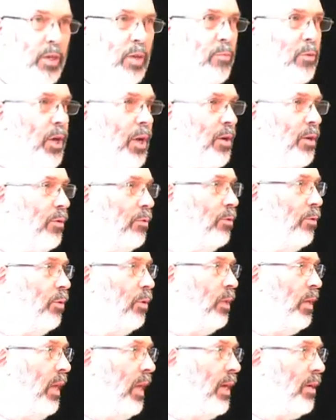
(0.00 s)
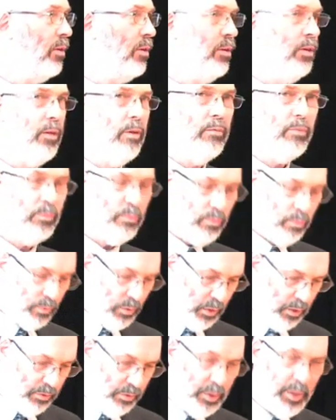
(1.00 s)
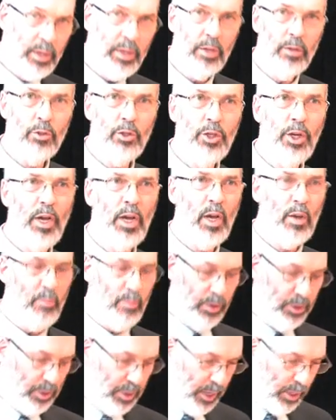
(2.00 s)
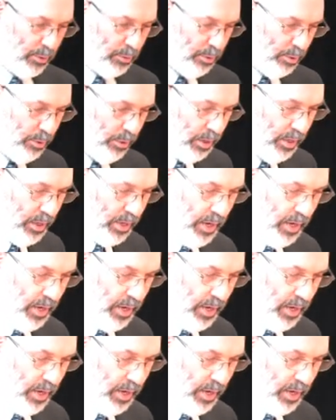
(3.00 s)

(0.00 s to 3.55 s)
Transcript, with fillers: some kind of good luck thing, a charm, a sacral